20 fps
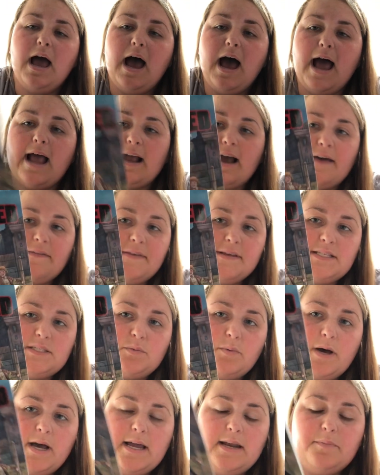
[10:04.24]
I got this
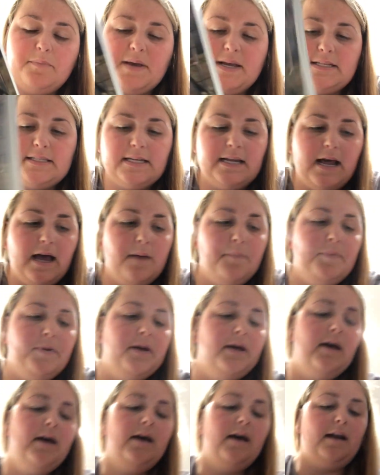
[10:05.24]
one, picked it up,
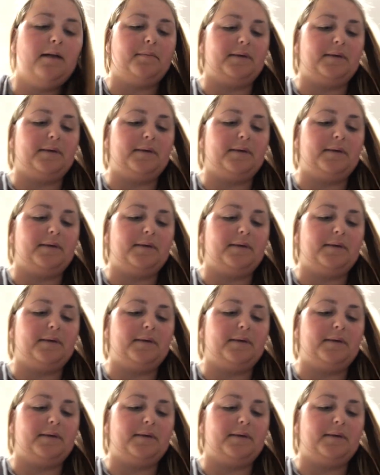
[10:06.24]
and I'm